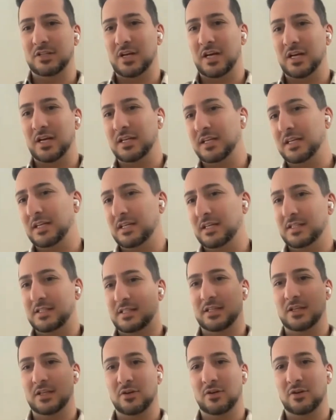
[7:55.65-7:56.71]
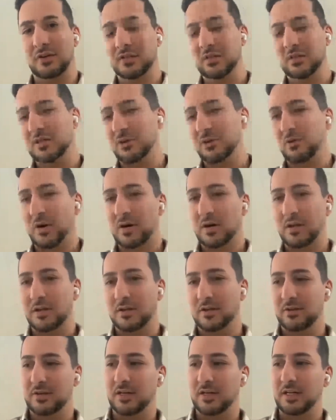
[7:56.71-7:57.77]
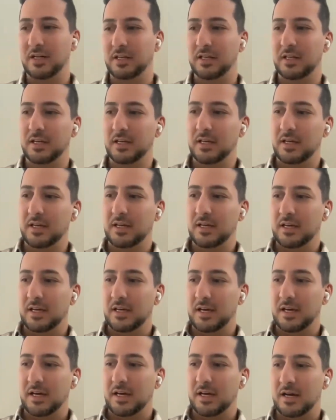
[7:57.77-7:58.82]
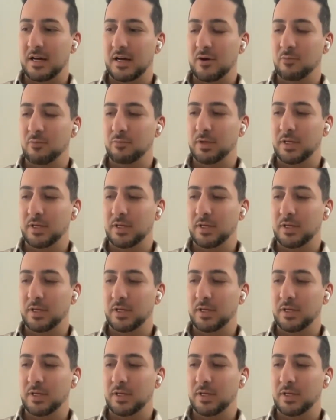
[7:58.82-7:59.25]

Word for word: the Chinese, you know, and so on, right?